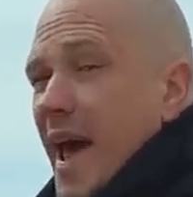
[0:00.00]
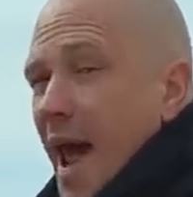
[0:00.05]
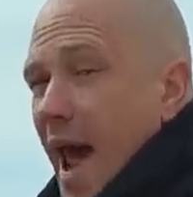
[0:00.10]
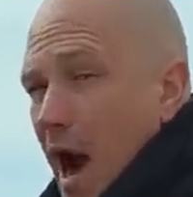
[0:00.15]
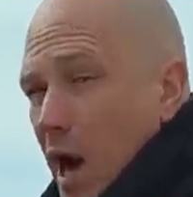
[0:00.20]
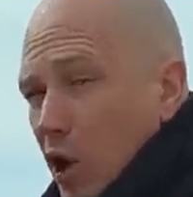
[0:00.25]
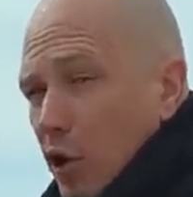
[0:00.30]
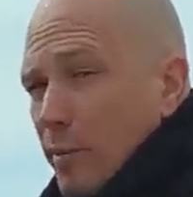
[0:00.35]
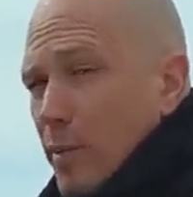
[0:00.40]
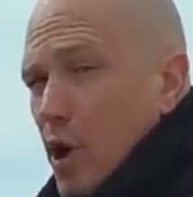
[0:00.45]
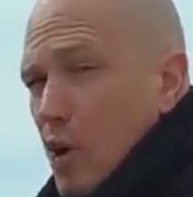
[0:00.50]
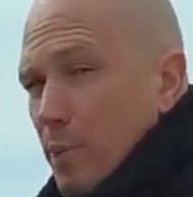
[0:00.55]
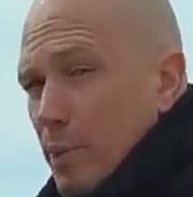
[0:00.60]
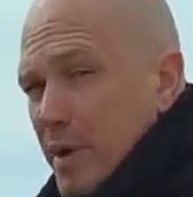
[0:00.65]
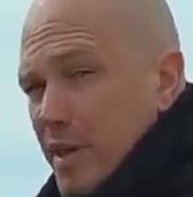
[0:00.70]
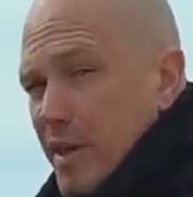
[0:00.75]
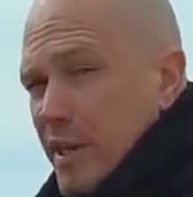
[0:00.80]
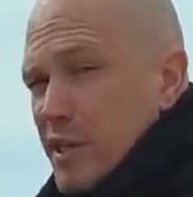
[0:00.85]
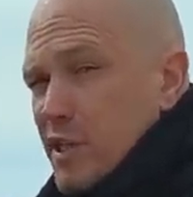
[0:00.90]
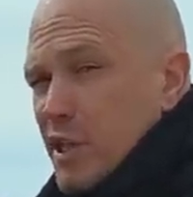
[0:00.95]
Elbow
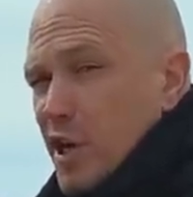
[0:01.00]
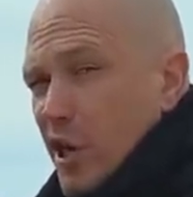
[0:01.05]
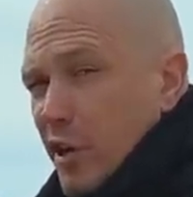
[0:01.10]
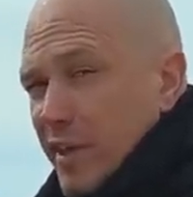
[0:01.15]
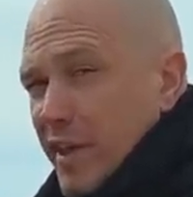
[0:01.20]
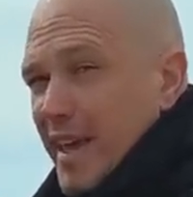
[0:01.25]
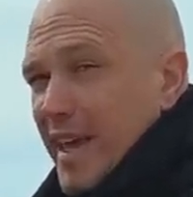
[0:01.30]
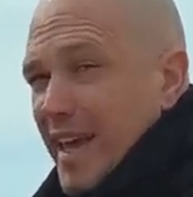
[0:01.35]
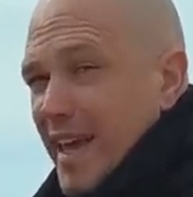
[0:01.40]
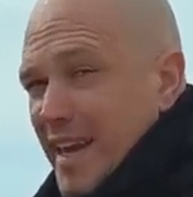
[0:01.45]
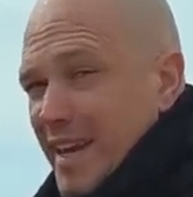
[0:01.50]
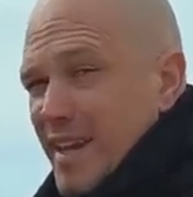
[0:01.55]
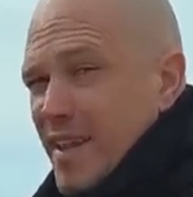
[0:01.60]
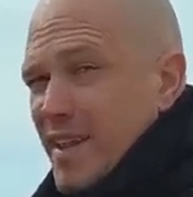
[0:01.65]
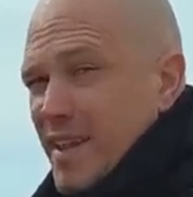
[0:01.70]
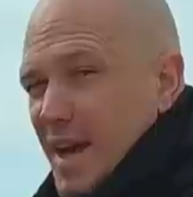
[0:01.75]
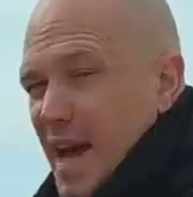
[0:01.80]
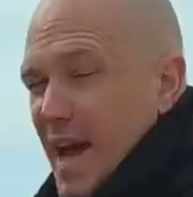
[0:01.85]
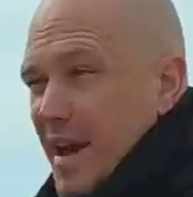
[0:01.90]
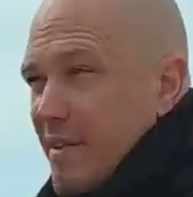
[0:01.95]
position on the
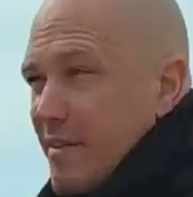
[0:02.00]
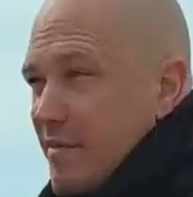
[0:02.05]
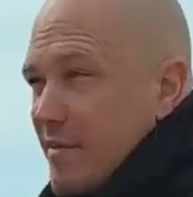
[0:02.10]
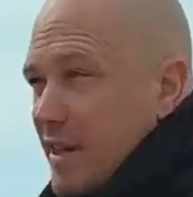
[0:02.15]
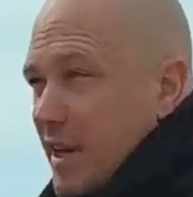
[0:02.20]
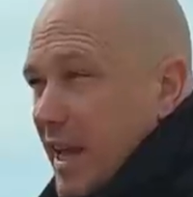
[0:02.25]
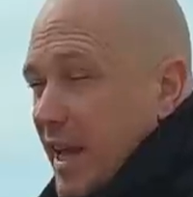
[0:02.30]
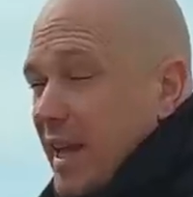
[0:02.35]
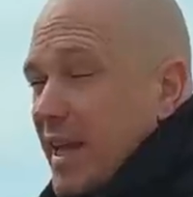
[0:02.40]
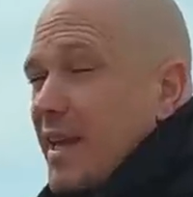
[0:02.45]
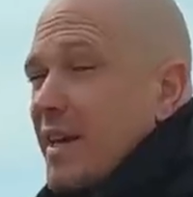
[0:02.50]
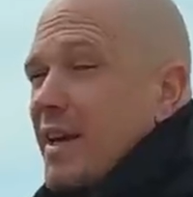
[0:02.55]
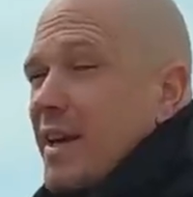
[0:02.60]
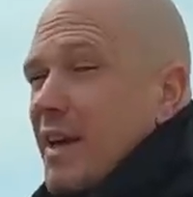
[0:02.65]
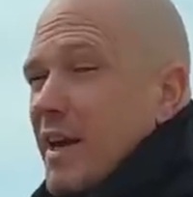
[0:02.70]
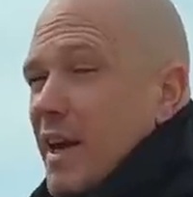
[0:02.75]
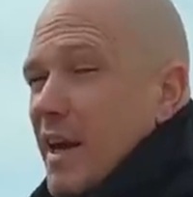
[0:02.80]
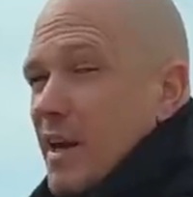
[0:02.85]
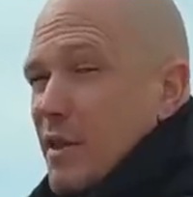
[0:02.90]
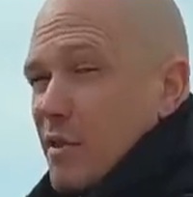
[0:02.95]
inside of the knee
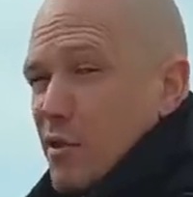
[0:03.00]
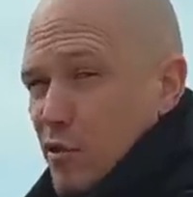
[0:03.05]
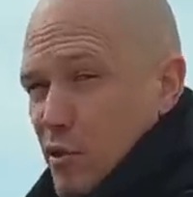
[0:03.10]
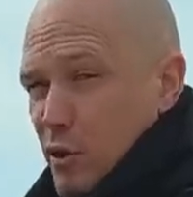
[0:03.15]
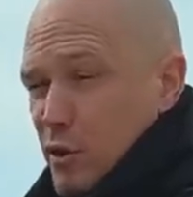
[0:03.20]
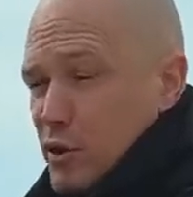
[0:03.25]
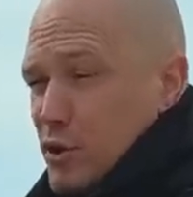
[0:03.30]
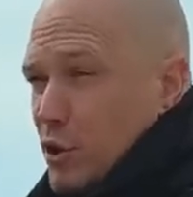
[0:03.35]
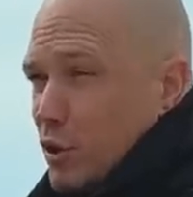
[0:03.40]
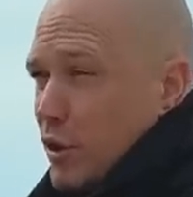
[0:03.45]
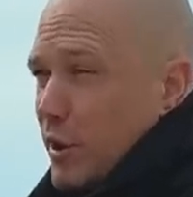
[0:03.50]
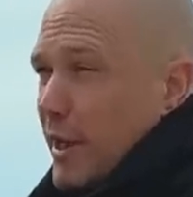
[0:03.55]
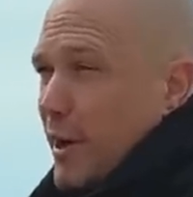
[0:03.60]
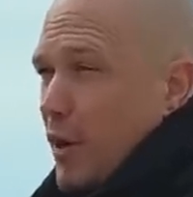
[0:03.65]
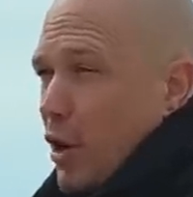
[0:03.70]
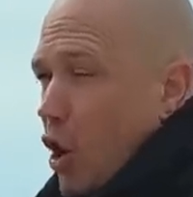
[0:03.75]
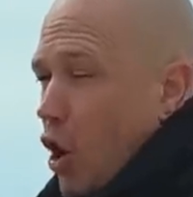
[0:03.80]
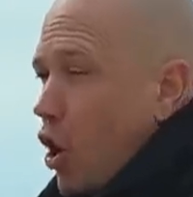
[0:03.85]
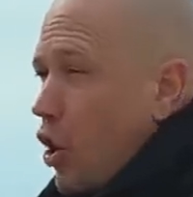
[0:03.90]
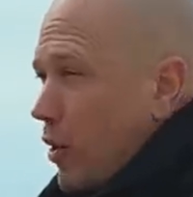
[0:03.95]
is crucial in
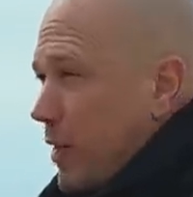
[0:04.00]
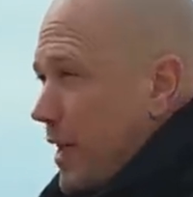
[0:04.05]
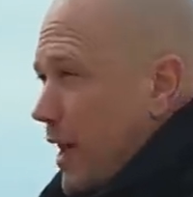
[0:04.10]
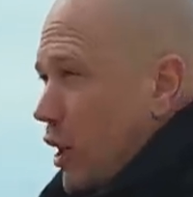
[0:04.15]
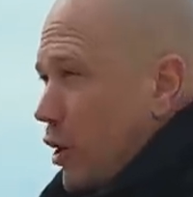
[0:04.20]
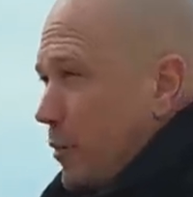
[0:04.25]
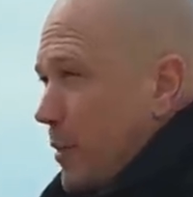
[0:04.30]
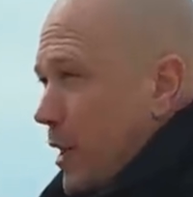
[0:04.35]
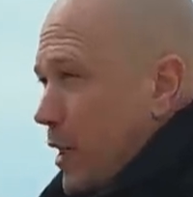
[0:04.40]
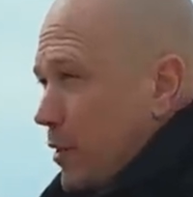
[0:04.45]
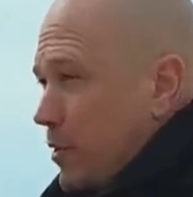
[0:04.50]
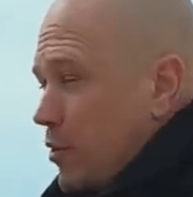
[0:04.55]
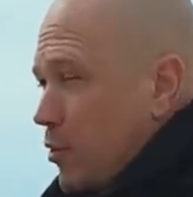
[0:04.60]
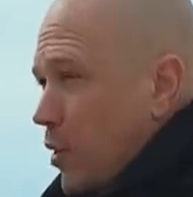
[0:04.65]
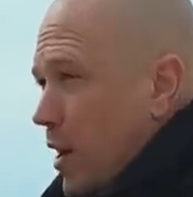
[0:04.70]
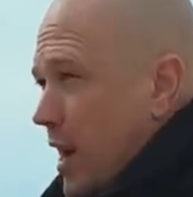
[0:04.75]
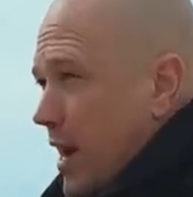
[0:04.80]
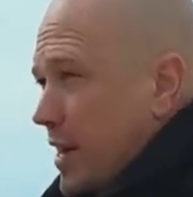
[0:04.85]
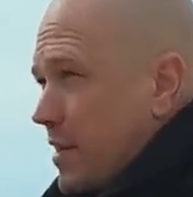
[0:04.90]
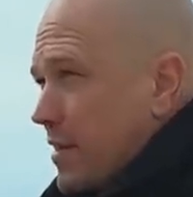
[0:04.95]
all kettlebell
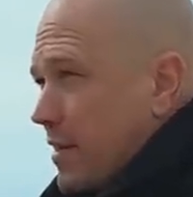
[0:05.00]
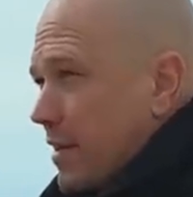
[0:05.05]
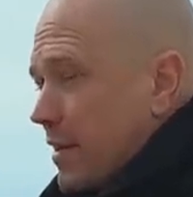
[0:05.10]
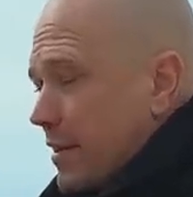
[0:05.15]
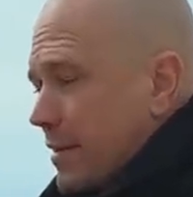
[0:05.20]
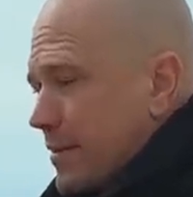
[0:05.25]
squats.